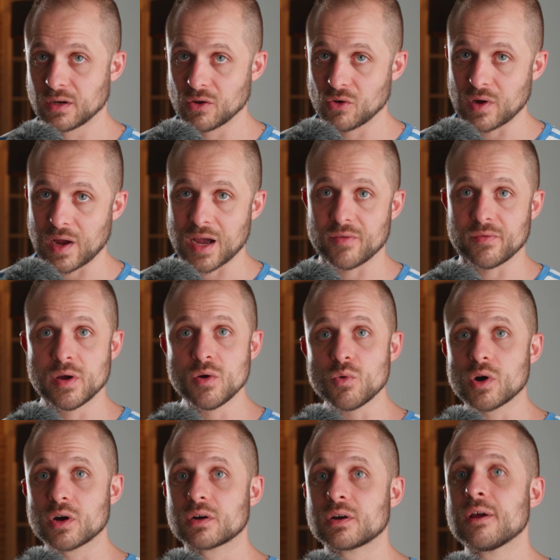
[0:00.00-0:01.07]
log,
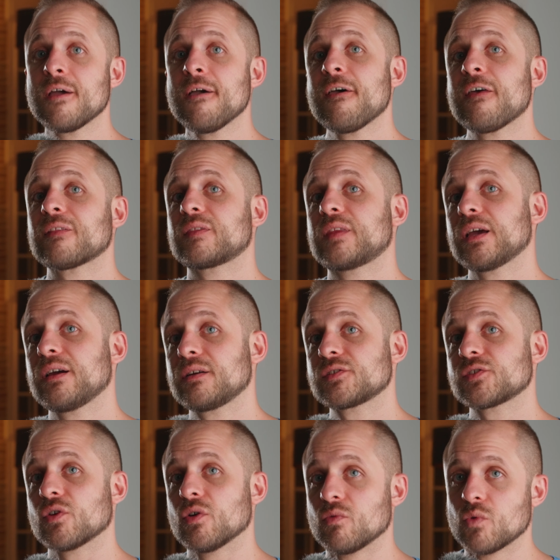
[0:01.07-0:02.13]
however,
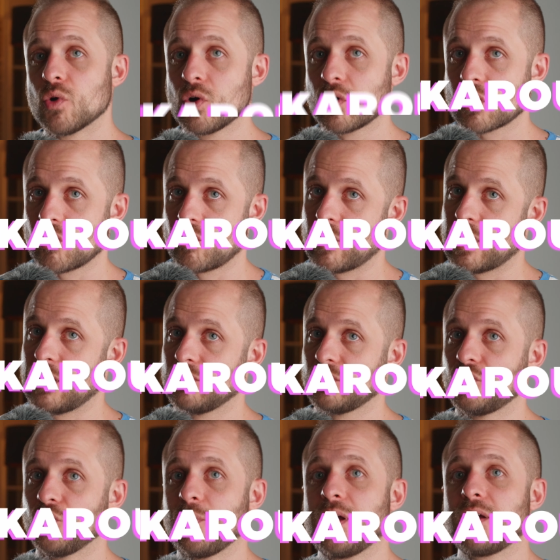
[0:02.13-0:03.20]
there's a workaround
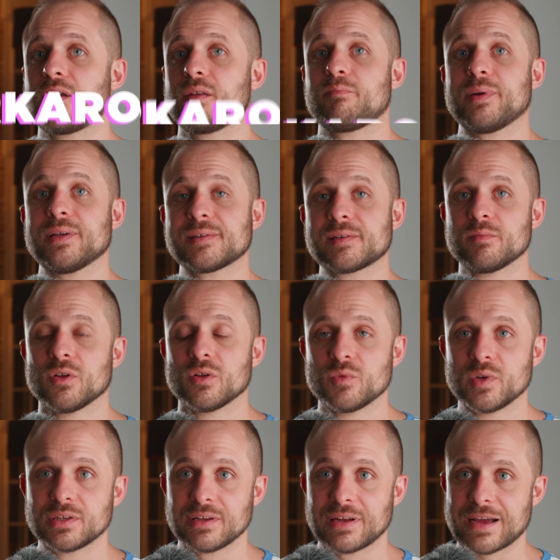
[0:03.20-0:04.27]
to make it possible
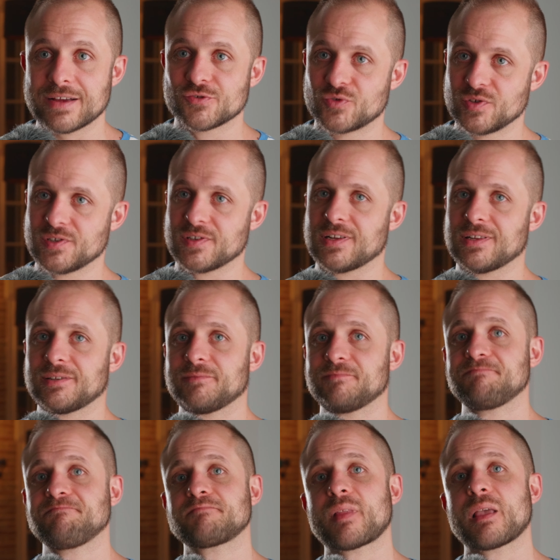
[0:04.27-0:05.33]
with a nice result.
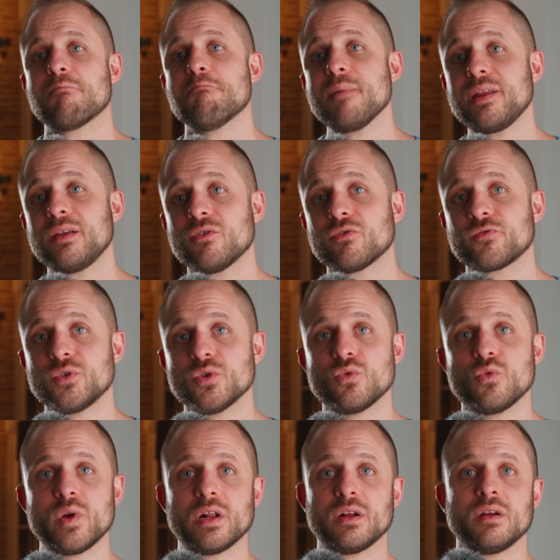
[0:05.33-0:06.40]
Many of you
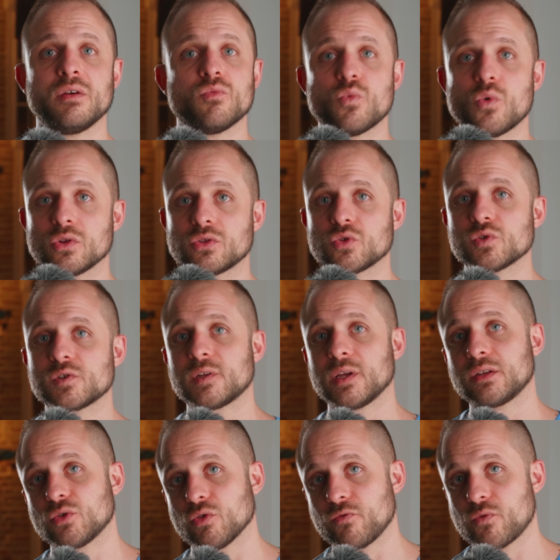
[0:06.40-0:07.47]
will want to
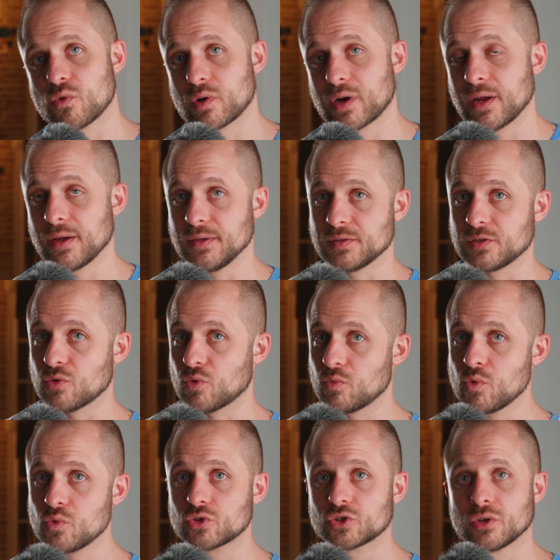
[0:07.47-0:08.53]
stick to 4K in slow
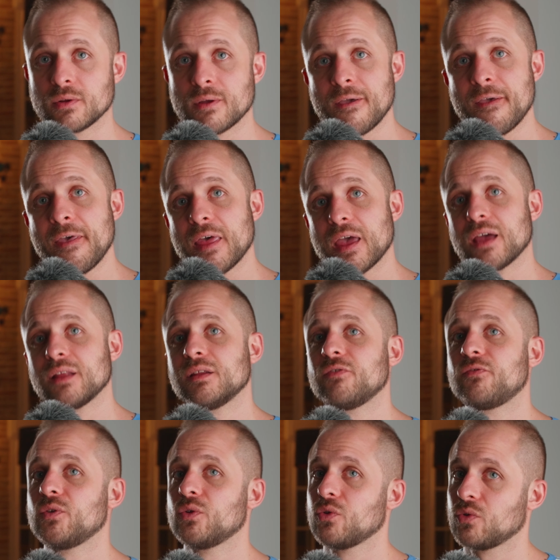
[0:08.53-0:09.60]
motion, and
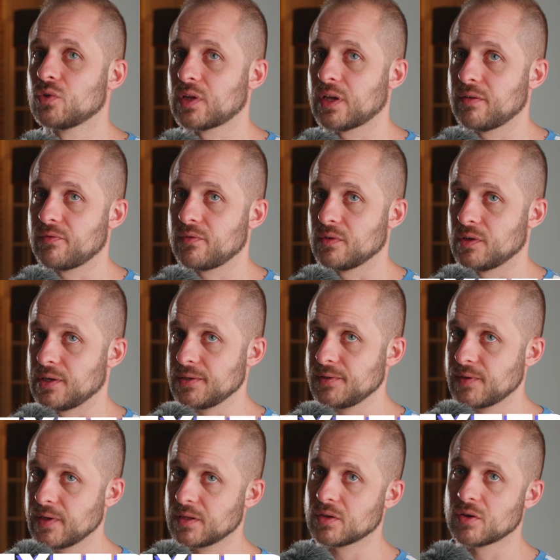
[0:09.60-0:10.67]
if you don't have an
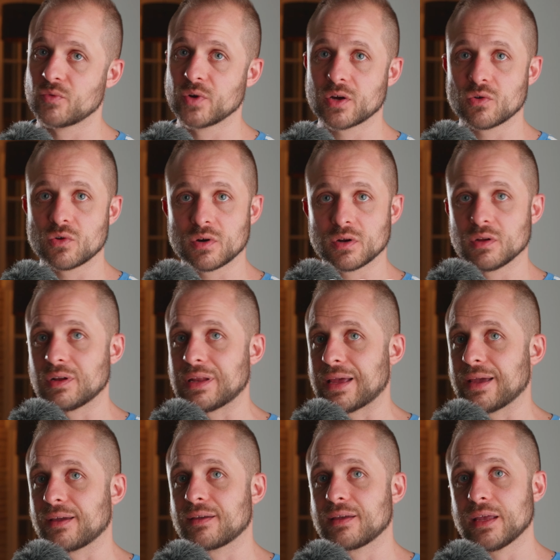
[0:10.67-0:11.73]
external recorder
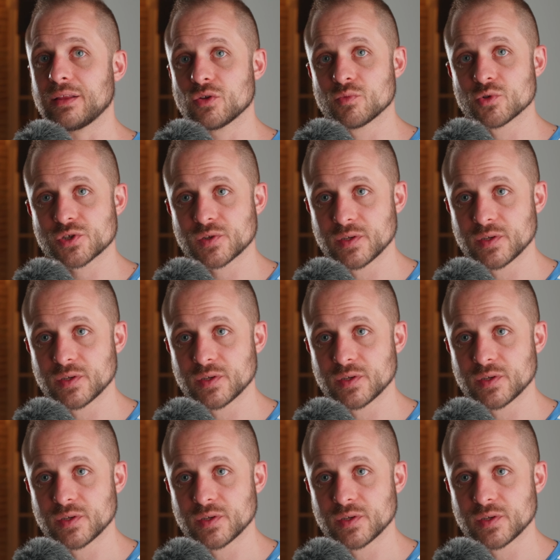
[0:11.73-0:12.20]
like Atomos